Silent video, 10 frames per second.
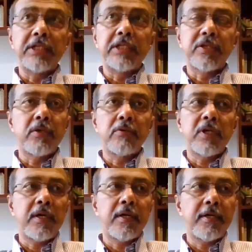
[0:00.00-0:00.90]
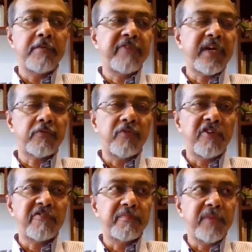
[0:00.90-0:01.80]
So in fact, one
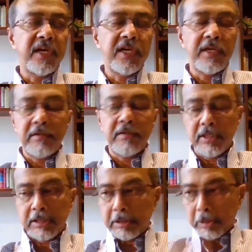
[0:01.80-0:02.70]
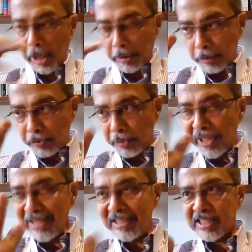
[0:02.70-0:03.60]
of my, and we
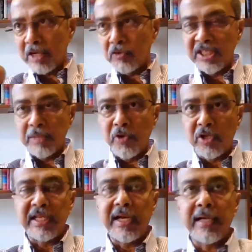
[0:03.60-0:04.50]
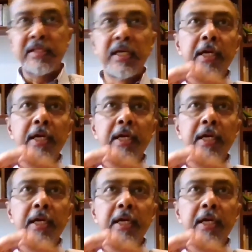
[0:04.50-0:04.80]
bring this out in the book, that